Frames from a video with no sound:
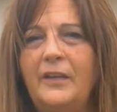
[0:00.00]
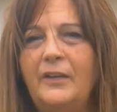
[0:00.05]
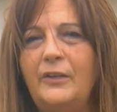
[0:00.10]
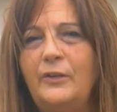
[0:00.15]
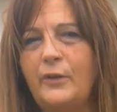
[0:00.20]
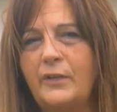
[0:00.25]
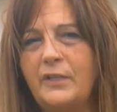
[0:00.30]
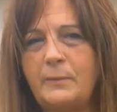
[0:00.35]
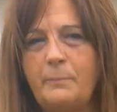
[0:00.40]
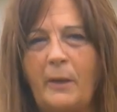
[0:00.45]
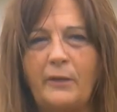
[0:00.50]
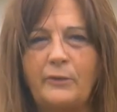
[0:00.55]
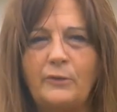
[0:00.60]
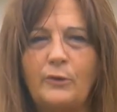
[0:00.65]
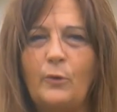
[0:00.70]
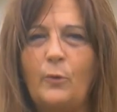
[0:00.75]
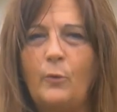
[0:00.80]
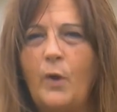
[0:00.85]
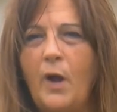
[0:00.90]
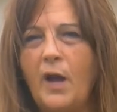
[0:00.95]
you expect her
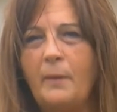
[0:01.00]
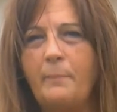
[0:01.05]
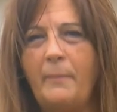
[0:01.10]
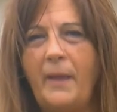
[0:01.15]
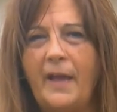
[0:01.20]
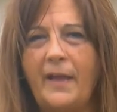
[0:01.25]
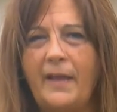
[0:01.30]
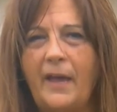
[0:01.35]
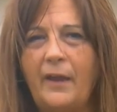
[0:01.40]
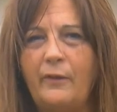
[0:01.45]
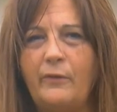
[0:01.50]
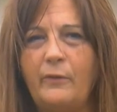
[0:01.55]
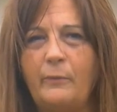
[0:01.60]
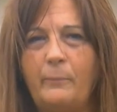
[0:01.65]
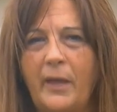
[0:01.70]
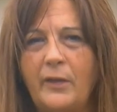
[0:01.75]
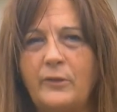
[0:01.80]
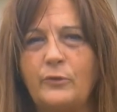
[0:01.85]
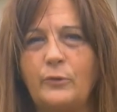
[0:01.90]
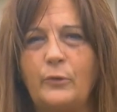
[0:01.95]
to walk back out of the
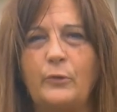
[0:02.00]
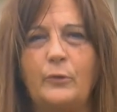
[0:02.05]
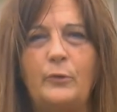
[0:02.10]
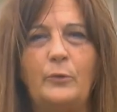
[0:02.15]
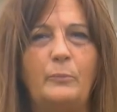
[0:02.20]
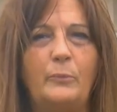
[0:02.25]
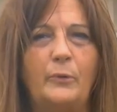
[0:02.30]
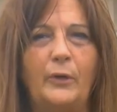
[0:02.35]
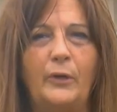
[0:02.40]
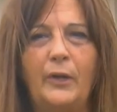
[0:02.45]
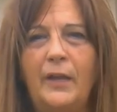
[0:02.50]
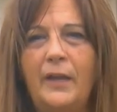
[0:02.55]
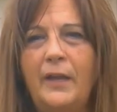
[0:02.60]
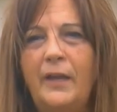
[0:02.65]
bedroom or